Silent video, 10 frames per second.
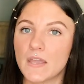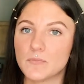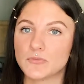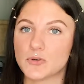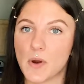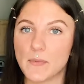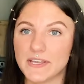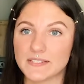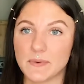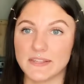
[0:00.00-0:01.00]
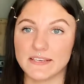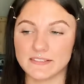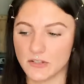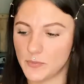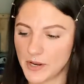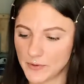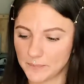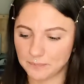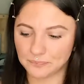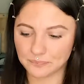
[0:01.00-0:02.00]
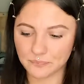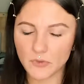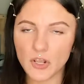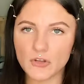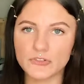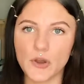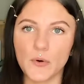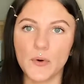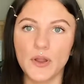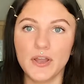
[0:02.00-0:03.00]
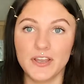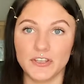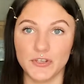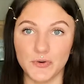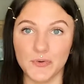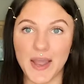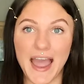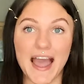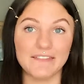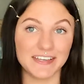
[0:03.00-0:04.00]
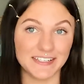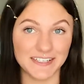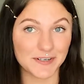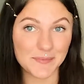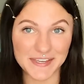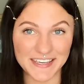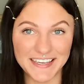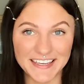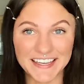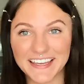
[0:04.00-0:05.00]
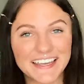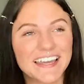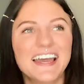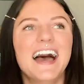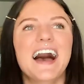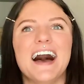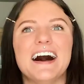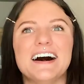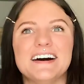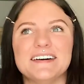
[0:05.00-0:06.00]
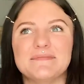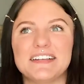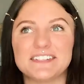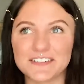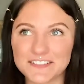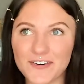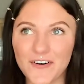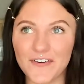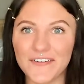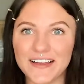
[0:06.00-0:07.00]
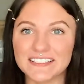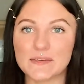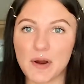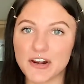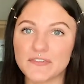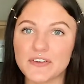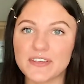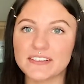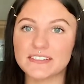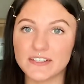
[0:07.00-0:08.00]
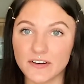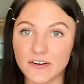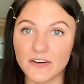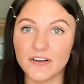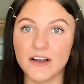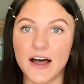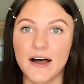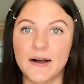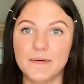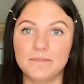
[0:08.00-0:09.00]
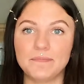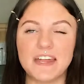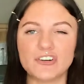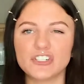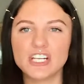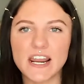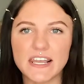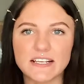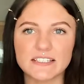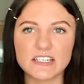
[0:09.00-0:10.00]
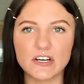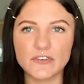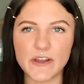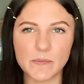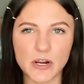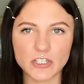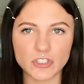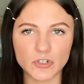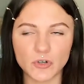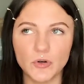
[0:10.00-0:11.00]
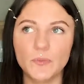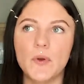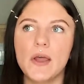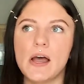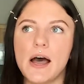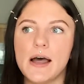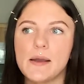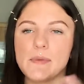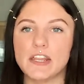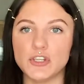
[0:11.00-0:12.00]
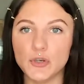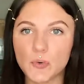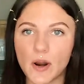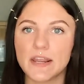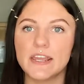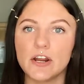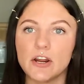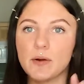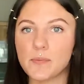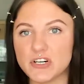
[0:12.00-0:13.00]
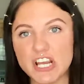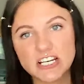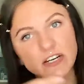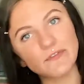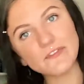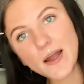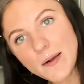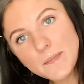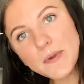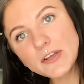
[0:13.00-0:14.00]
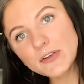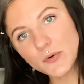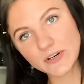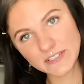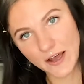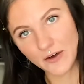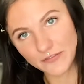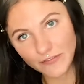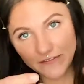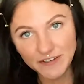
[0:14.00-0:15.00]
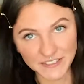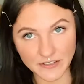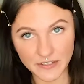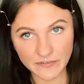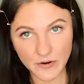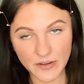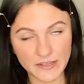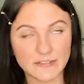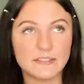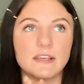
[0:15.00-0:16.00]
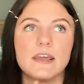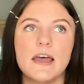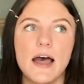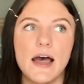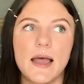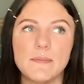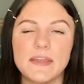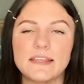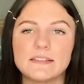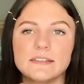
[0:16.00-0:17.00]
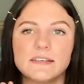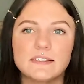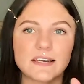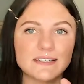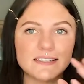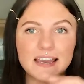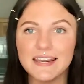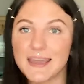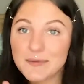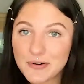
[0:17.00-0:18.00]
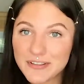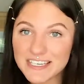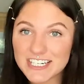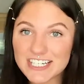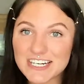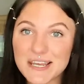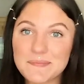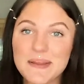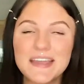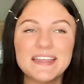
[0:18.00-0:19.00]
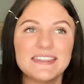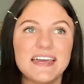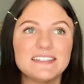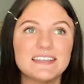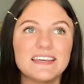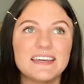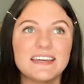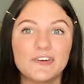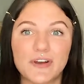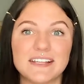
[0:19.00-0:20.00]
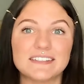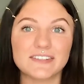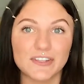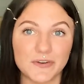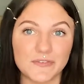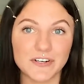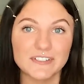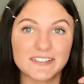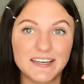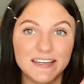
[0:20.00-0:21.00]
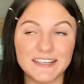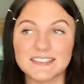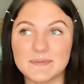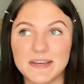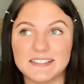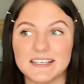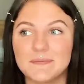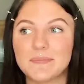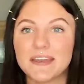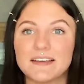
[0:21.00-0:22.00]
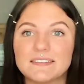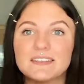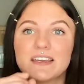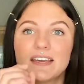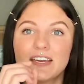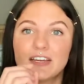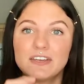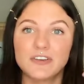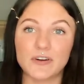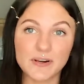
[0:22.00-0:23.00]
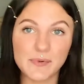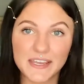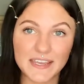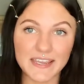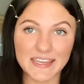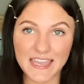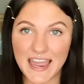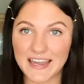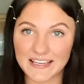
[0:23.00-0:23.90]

should probably explain this a little better. So you have an inner being. It's your soul. It's the part of you that's still energetic, still vibrational, and you are here projected from yourself, physically focused. It's this dynamic relationship that creates the universe, and it's amazing because your inner being can't